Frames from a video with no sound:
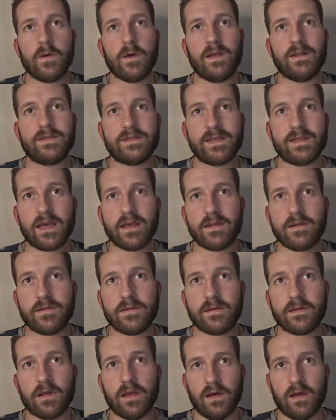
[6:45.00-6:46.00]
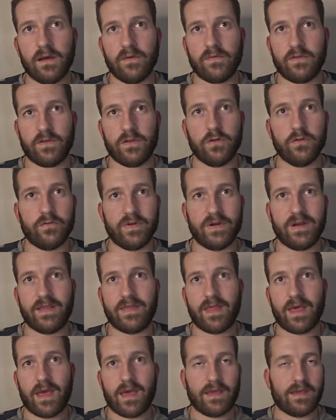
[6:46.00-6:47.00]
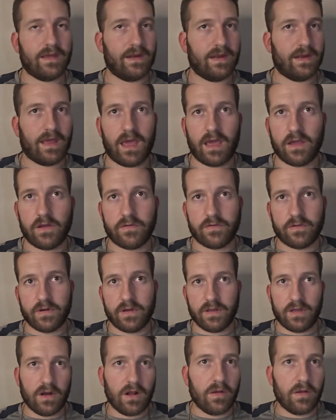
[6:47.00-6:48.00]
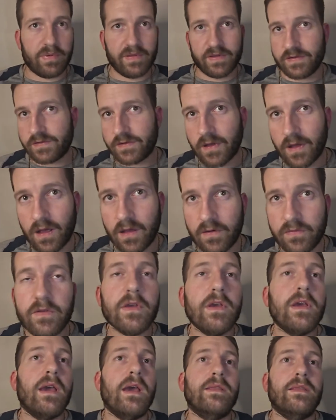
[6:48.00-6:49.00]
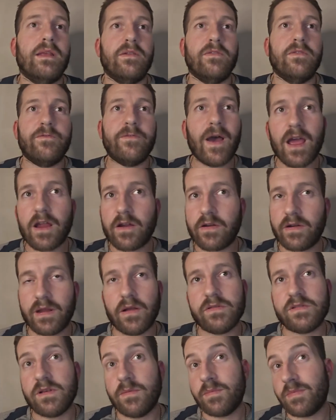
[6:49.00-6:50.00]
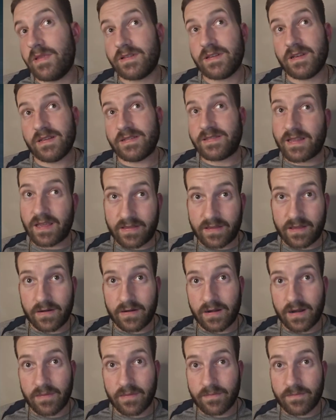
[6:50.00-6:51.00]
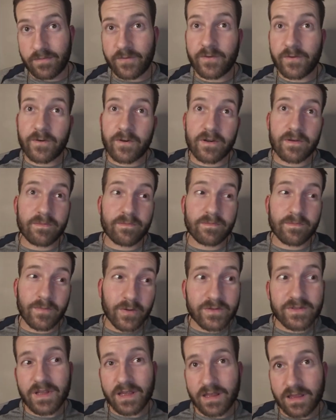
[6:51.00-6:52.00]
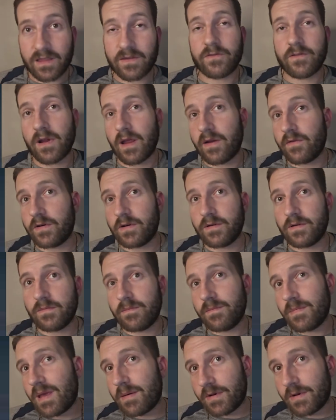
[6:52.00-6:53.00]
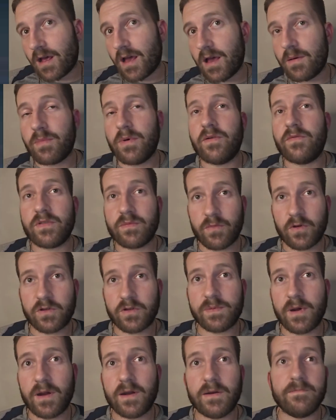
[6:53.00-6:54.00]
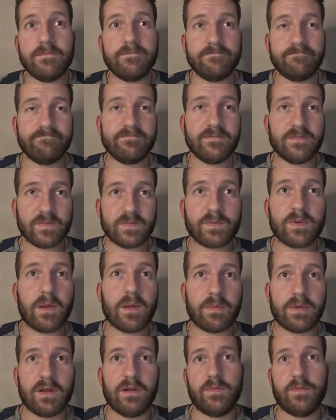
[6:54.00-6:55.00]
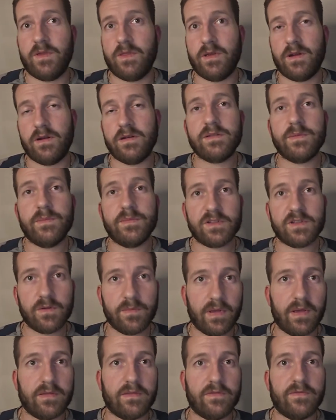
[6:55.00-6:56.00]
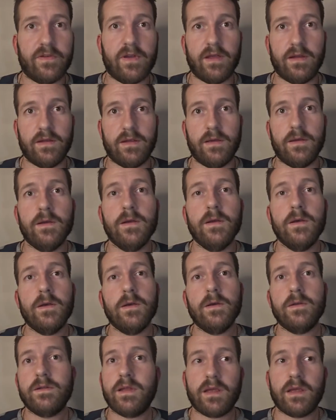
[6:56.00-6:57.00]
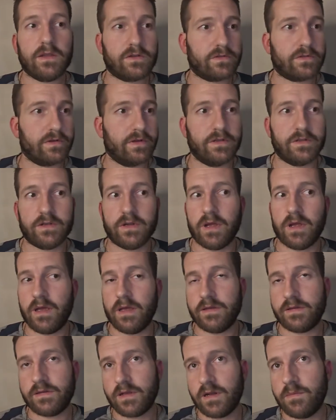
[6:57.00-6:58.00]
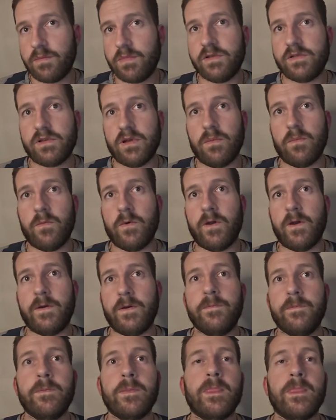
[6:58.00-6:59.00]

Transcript: instead of you reading that and getting angry and all pissed off and then firing out something that's going to stay on the internet for most likely forever, maybe not, but for the most part, it's probably going to be there. Someone's going to be able to find it, take a screenshot. It's going to be somewhere.